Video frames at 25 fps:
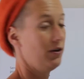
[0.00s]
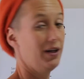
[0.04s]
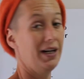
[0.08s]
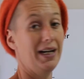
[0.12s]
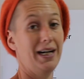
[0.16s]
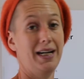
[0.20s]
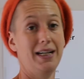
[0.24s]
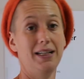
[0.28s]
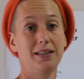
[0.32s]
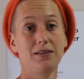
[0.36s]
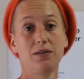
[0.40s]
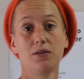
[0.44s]

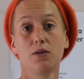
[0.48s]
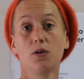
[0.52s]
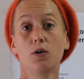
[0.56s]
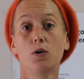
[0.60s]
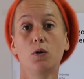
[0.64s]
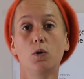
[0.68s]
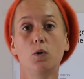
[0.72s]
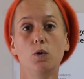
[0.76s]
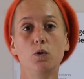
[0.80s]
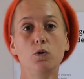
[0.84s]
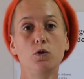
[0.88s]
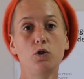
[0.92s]
right?
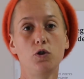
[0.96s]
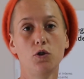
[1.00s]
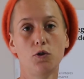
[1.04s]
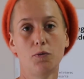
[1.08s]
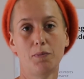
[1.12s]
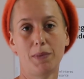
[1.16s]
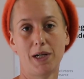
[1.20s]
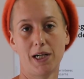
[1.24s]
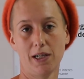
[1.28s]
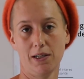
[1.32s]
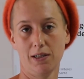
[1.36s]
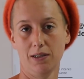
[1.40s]
Who's your
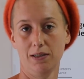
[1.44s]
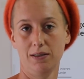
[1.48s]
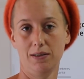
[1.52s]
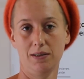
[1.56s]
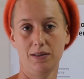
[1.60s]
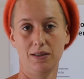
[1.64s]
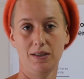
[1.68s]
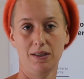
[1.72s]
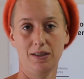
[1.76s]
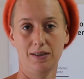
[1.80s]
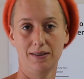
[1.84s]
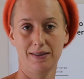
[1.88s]
market
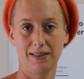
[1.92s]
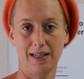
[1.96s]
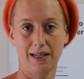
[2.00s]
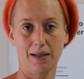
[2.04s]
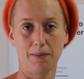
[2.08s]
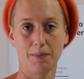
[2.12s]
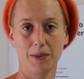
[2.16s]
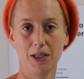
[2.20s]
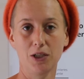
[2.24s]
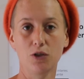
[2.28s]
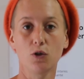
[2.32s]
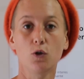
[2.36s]

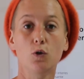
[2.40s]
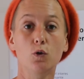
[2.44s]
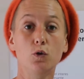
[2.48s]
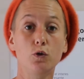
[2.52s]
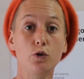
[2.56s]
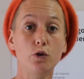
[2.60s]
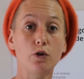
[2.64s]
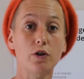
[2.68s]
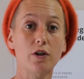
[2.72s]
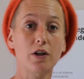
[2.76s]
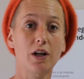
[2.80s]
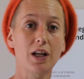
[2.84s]
segment? Who's
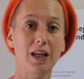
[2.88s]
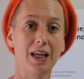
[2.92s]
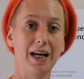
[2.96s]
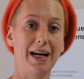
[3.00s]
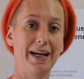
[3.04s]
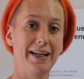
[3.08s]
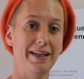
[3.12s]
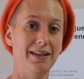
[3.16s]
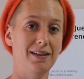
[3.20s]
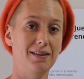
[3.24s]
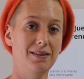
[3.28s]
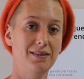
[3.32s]
your
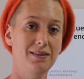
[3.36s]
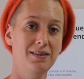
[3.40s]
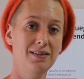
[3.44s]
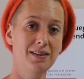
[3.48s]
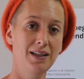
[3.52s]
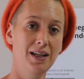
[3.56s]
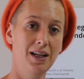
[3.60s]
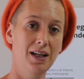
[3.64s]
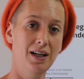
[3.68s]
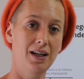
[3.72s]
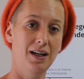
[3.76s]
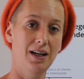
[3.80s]
client?
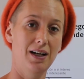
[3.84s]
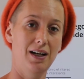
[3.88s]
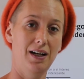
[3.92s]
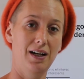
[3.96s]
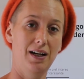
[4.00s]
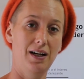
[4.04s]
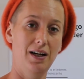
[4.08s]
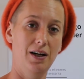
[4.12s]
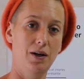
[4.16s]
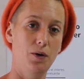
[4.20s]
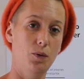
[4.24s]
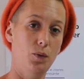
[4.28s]

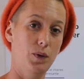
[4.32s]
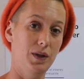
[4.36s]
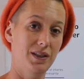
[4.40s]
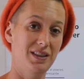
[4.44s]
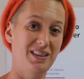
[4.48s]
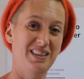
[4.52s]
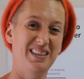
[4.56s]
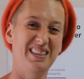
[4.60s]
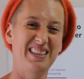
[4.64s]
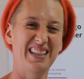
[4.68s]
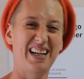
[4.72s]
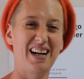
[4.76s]

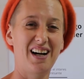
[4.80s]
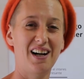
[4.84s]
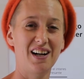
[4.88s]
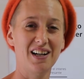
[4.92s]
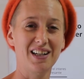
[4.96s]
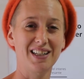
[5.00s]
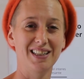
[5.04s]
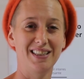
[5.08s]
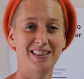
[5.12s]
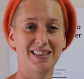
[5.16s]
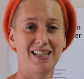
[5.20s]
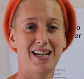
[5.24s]
What's his
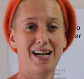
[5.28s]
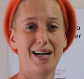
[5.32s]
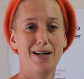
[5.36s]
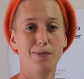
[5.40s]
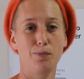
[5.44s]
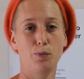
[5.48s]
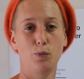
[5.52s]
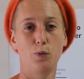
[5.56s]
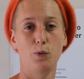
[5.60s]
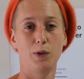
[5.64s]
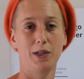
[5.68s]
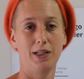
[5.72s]

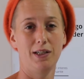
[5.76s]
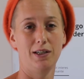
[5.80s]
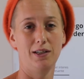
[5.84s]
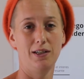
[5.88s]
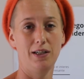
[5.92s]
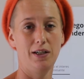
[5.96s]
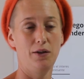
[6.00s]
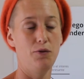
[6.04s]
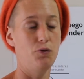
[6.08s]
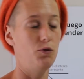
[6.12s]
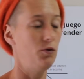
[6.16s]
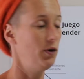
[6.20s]
archetype? What are
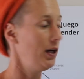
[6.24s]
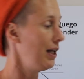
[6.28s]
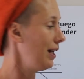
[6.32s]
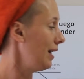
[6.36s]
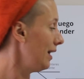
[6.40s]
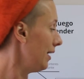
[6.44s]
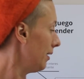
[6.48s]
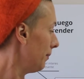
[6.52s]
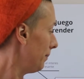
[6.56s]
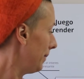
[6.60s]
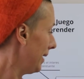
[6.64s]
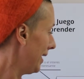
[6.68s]
they
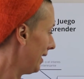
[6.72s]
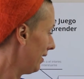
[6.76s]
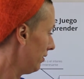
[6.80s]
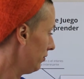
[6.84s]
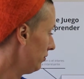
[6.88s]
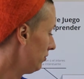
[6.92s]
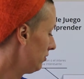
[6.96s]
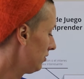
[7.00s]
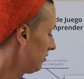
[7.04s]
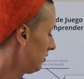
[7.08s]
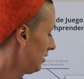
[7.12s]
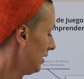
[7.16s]
really
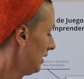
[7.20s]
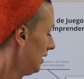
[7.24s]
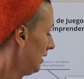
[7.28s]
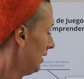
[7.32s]
about?